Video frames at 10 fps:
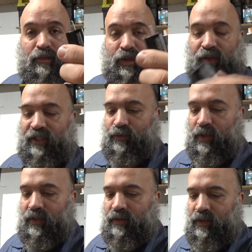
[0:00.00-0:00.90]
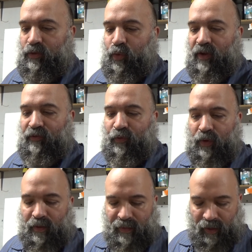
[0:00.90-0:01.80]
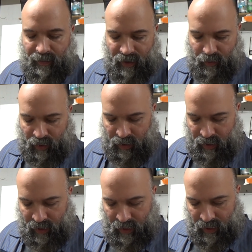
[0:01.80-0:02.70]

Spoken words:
to this one, the 24 millimeter one,